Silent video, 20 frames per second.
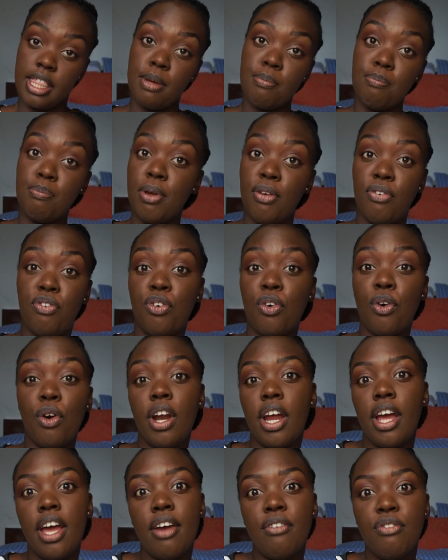before
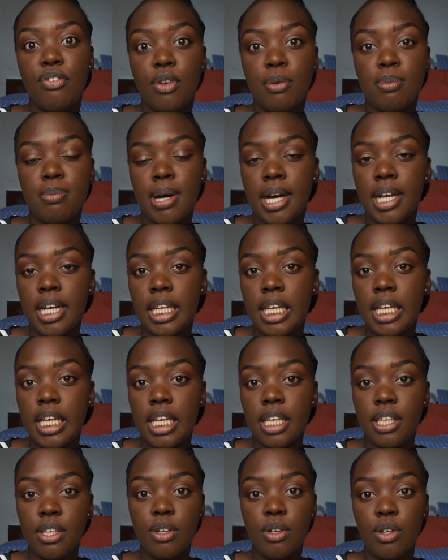
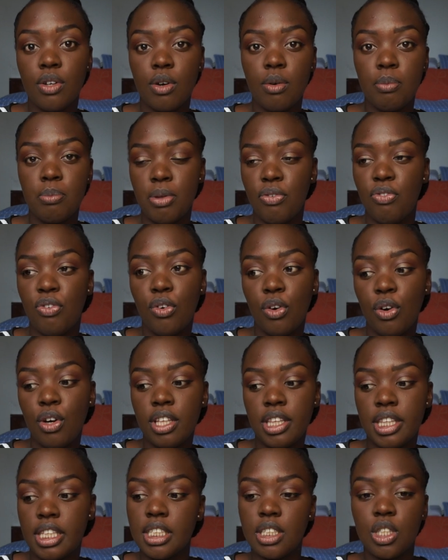everybody, before
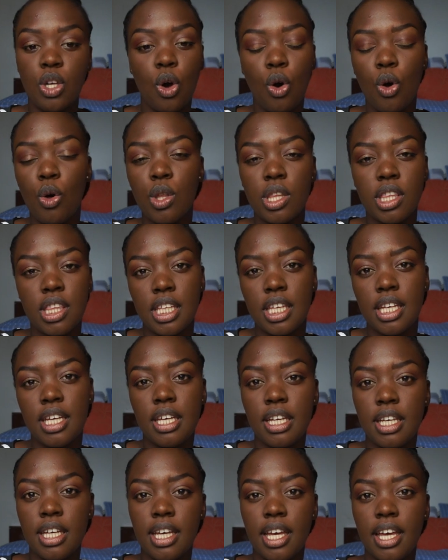this whole
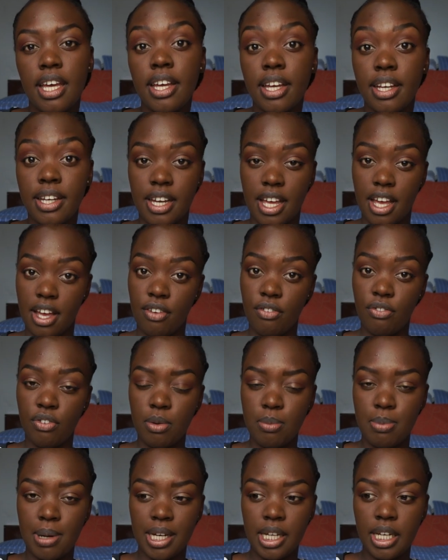thing hit
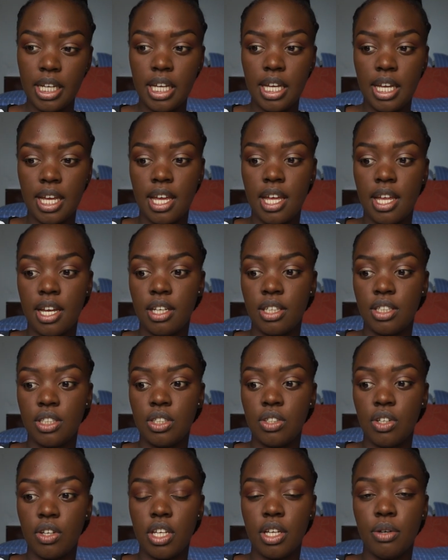everybody, and
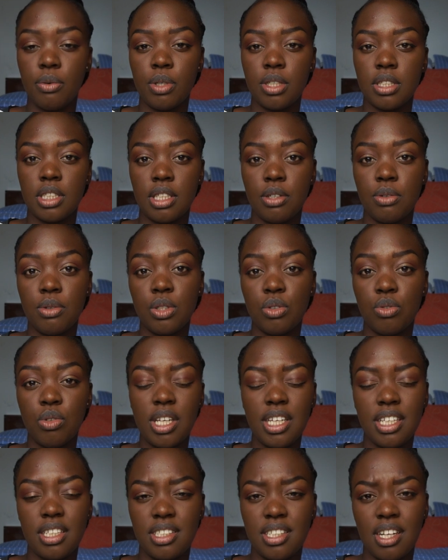it was
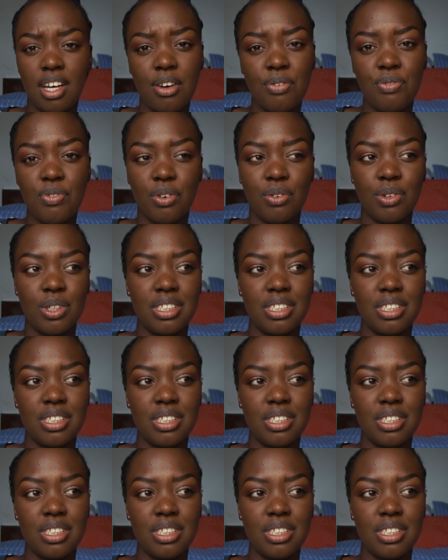really tough. It